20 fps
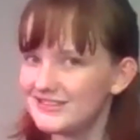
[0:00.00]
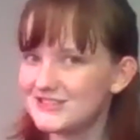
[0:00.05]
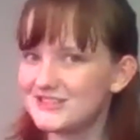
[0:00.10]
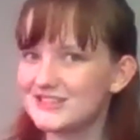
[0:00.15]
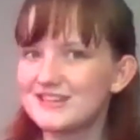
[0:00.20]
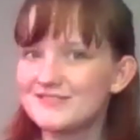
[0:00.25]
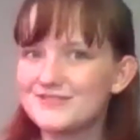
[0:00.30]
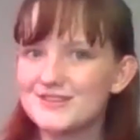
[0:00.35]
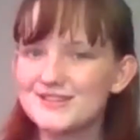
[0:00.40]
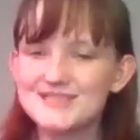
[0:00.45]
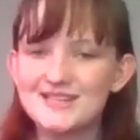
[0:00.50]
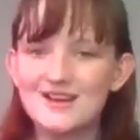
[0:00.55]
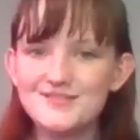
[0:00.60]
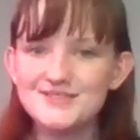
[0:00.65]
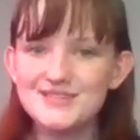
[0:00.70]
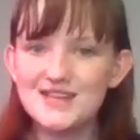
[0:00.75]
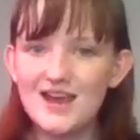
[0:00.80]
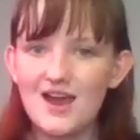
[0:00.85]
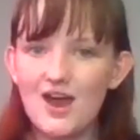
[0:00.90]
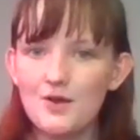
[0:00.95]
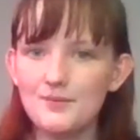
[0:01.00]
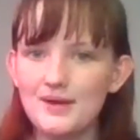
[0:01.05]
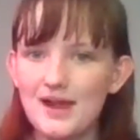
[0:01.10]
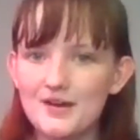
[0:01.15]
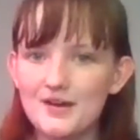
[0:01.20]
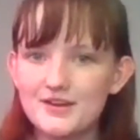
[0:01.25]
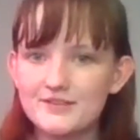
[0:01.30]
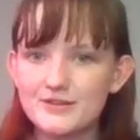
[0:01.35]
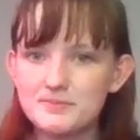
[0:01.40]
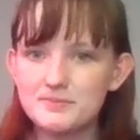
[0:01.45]
You should give yourselves a
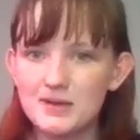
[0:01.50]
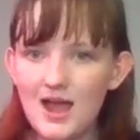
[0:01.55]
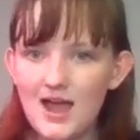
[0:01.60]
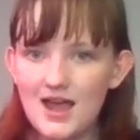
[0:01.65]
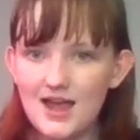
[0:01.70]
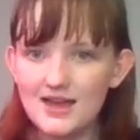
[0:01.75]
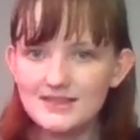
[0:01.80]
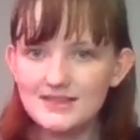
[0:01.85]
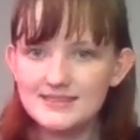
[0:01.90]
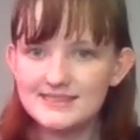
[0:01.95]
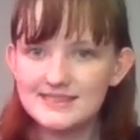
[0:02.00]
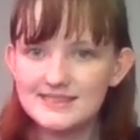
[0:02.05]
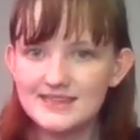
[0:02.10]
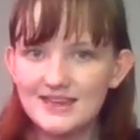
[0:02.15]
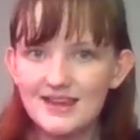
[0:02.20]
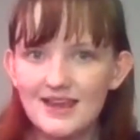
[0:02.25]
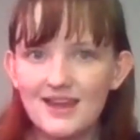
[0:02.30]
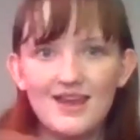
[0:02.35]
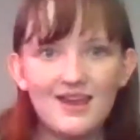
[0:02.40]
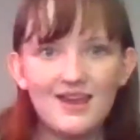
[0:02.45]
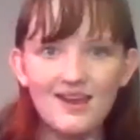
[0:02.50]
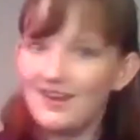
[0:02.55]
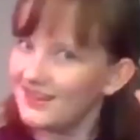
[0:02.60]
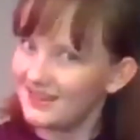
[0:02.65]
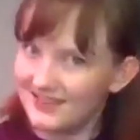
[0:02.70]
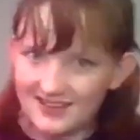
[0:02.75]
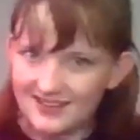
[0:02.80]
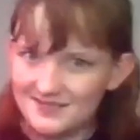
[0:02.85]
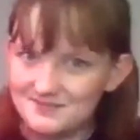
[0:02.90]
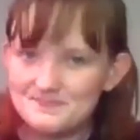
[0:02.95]
round of applause
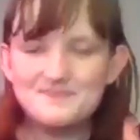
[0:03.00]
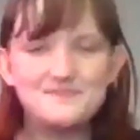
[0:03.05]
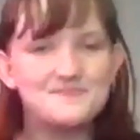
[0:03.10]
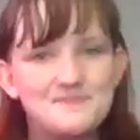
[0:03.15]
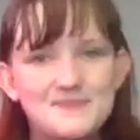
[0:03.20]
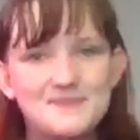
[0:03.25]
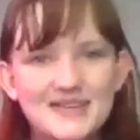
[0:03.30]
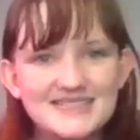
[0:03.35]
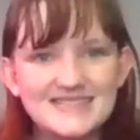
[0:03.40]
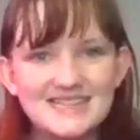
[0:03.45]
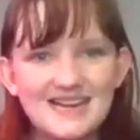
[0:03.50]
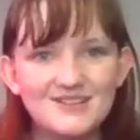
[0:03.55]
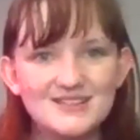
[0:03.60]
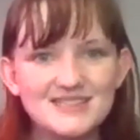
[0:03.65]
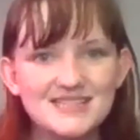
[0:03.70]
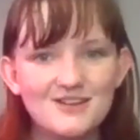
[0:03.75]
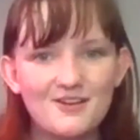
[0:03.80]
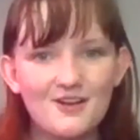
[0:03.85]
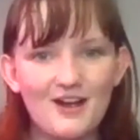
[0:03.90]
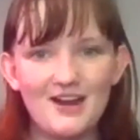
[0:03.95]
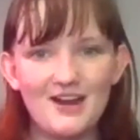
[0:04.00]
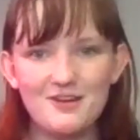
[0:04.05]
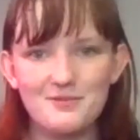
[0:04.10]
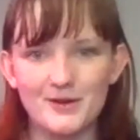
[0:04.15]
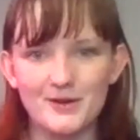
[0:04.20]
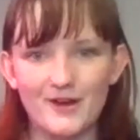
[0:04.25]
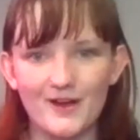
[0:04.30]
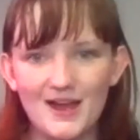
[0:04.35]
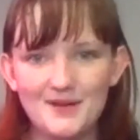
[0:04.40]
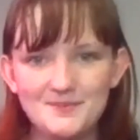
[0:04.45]
because that was
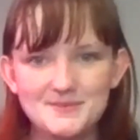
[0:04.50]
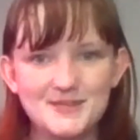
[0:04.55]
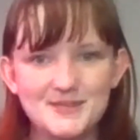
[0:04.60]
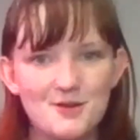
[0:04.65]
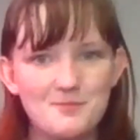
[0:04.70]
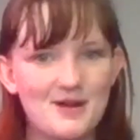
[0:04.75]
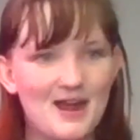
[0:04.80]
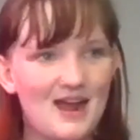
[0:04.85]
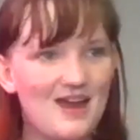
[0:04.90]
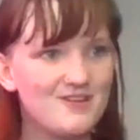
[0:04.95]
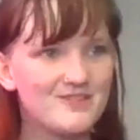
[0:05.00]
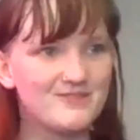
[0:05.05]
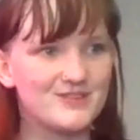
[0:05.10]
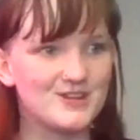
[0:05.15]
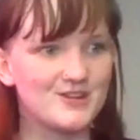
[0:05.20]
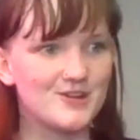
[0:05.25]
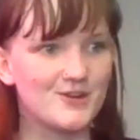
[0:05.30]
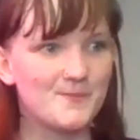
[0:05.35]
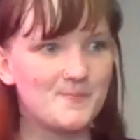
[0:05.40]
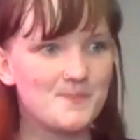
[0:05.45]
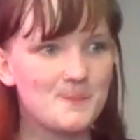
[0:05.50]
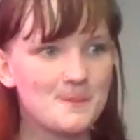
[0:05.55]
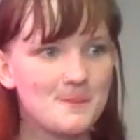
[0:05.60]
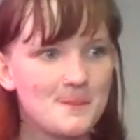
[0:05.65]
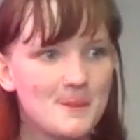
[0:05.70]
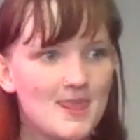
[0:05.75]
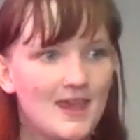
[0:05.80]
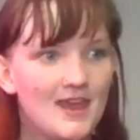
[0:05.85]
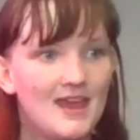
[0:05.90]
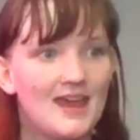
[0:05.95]
incredible. I'm so proud of you.
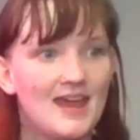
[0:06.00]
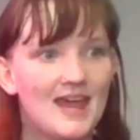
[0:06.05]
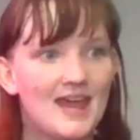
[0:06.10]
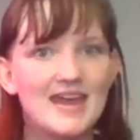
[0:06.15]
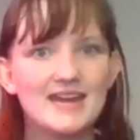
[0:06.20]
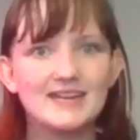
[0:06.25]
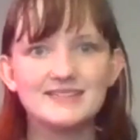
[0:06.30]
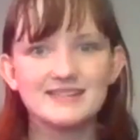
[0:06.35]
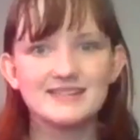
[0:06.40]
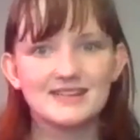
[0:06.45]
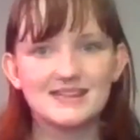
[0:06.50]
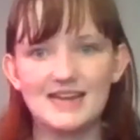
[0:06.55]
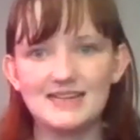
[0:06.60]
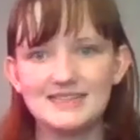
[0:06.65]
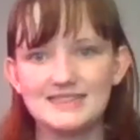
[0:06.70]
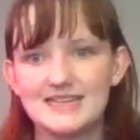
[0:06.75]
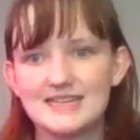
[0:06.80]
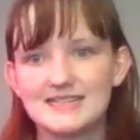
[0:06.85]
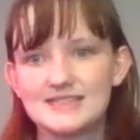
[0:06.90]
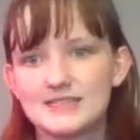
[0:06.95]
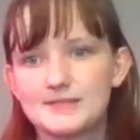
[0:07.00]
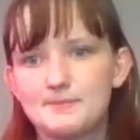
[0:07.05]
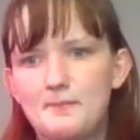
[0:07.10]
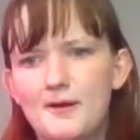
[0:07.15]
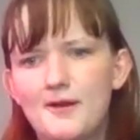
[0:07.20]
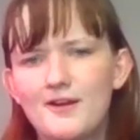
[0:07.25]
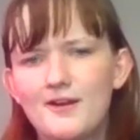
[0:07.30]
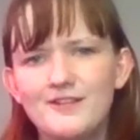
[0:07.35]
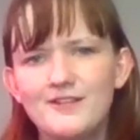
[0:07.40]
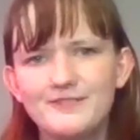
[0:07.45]
And that takes us
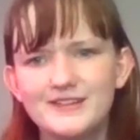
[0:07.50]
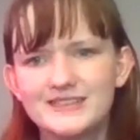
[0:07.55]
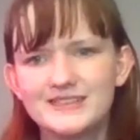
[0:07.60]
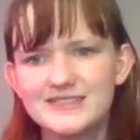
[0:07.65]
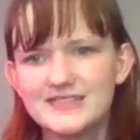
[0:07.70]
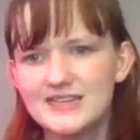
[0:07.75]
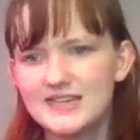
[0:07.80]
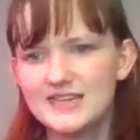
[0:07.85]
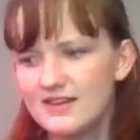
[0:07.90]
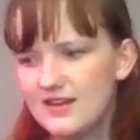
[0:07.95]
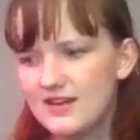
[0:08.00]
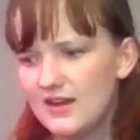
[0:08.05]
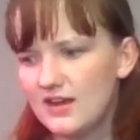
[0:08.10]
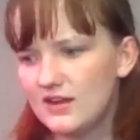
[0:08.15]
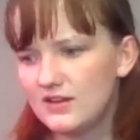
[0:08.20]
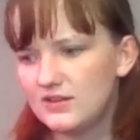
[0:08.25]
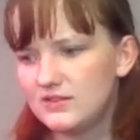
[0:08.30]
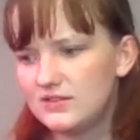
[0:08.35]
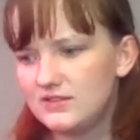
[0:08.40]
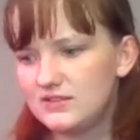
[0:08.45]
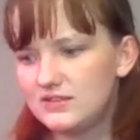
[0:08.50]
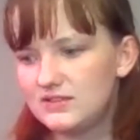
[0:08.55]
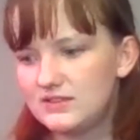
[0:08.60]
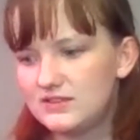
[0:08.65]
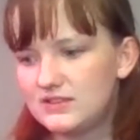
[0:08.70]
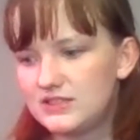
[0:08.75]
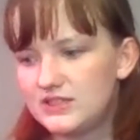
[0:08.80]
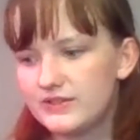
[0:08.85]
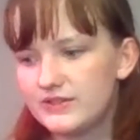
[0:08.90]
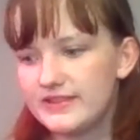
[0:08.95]
perfectly
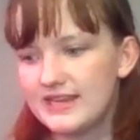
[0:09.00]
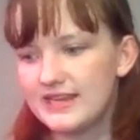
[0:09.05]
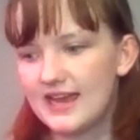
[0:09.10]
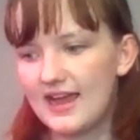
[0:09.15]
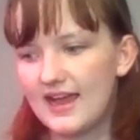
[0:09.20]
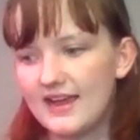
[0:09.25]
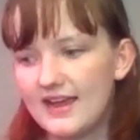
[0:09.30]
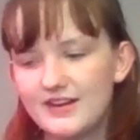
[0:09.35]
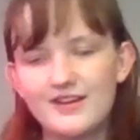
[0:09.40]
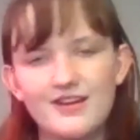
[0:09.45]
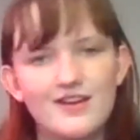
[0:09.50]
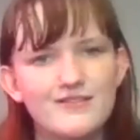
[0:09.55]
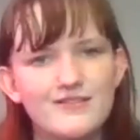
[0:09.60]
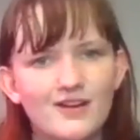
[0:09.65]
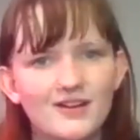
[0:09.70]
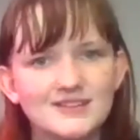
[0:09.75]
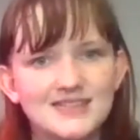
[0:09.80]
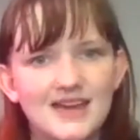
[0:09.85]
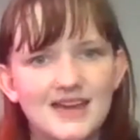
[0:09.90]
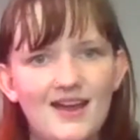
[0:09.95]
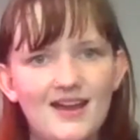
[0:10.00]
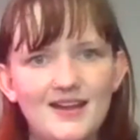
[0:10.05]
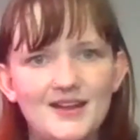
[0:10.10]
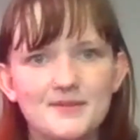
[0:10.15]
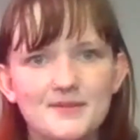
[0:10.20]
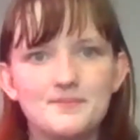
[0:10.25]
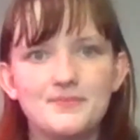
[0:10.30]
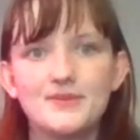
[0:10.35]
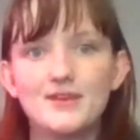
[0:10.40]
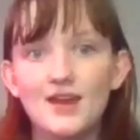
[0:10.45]
to the end of our
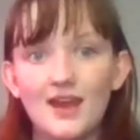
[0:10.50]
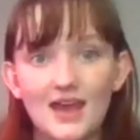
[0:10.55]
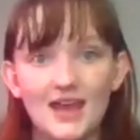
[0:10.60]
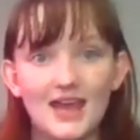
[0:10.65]
time.